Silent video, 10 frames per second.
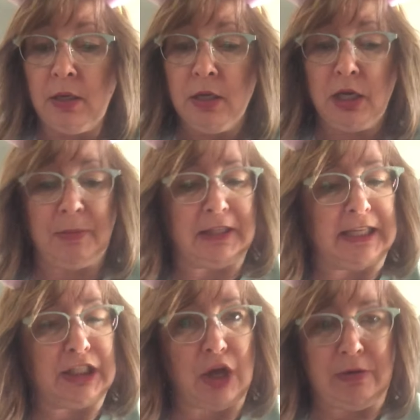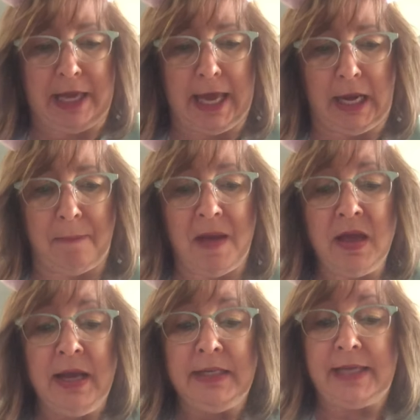Come on, let's go get him.
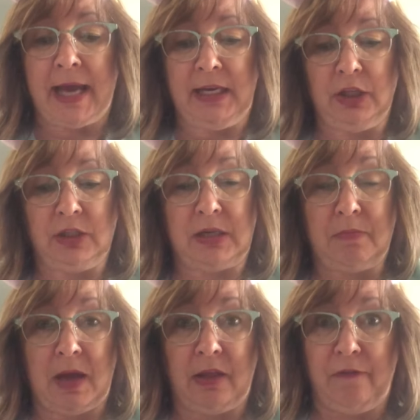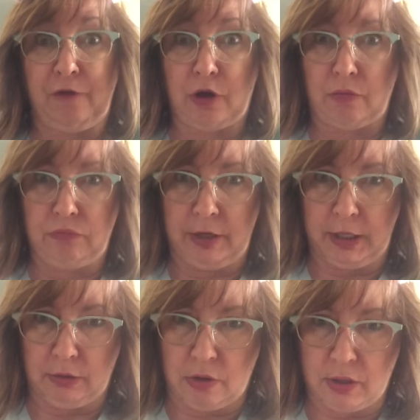Daddy looked at Mother for a
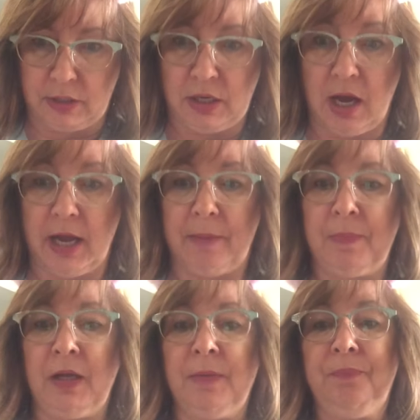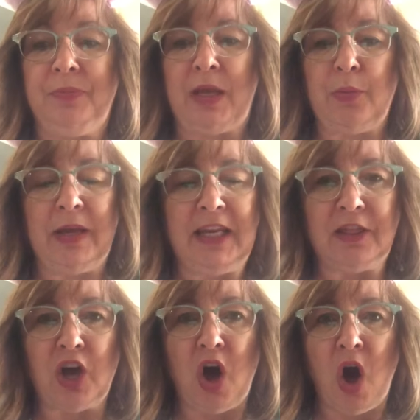real long time. They went in
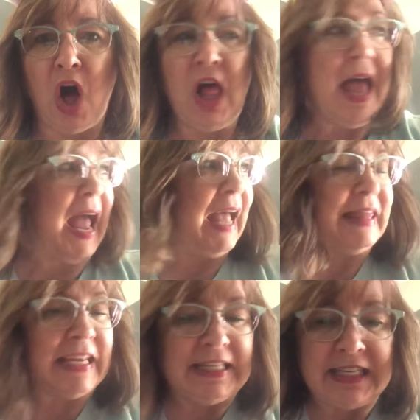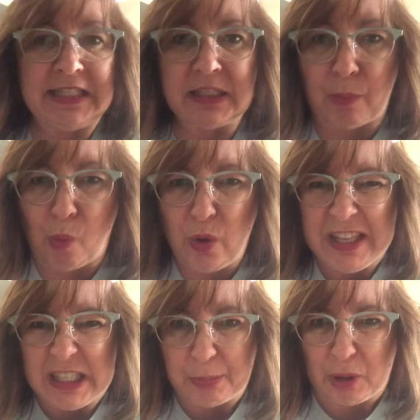the hall and they did some
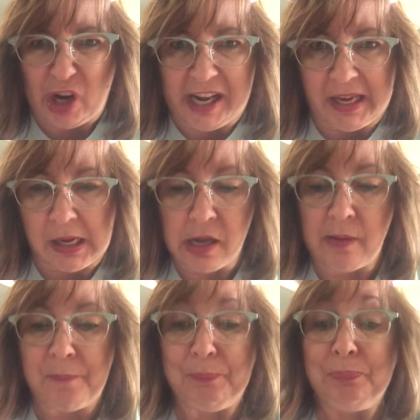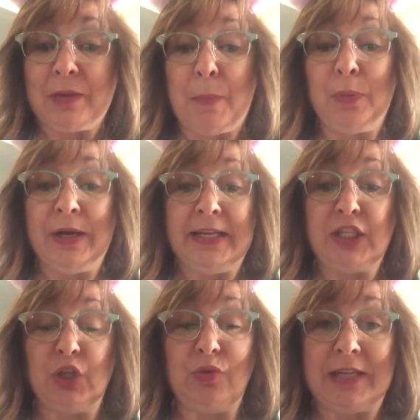whispering. Pretty
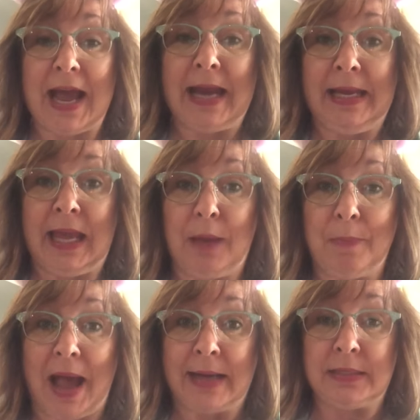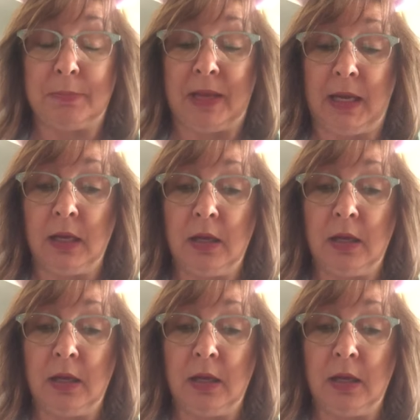soon, Daddy came back to me.